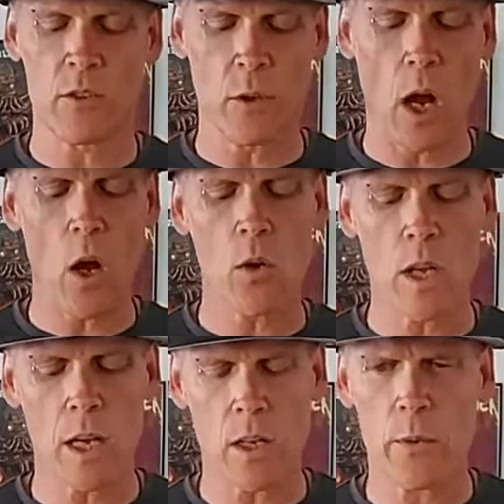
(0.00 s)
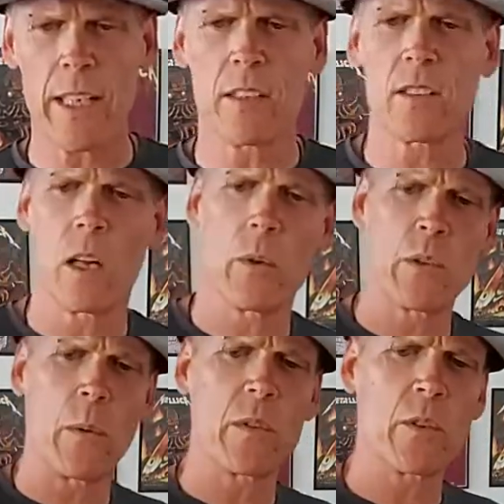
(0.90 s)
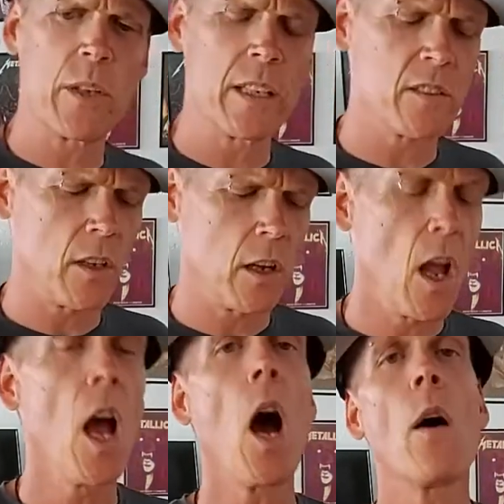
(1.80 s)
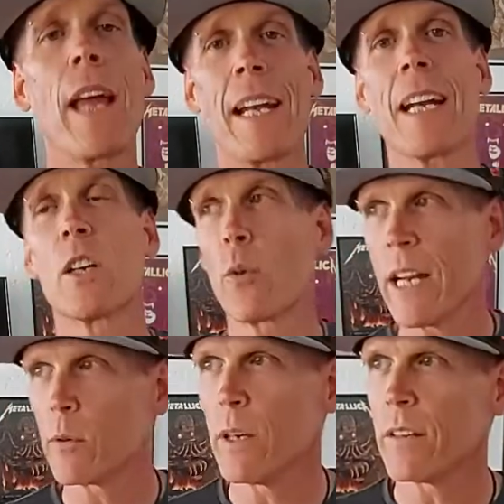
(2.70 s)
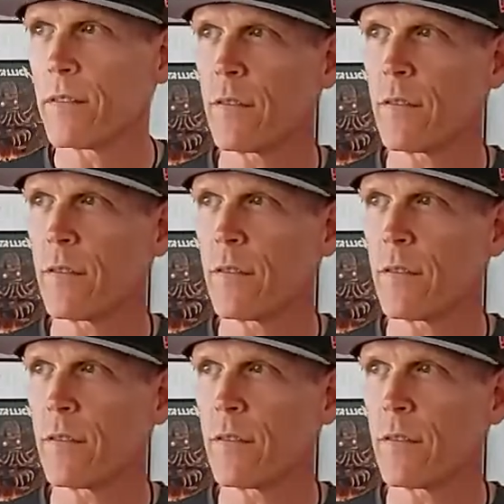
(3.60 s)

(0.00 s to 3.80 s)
the room. Oh, Greeting Song. Which one was Greeting Song? Oh, that had a great riff.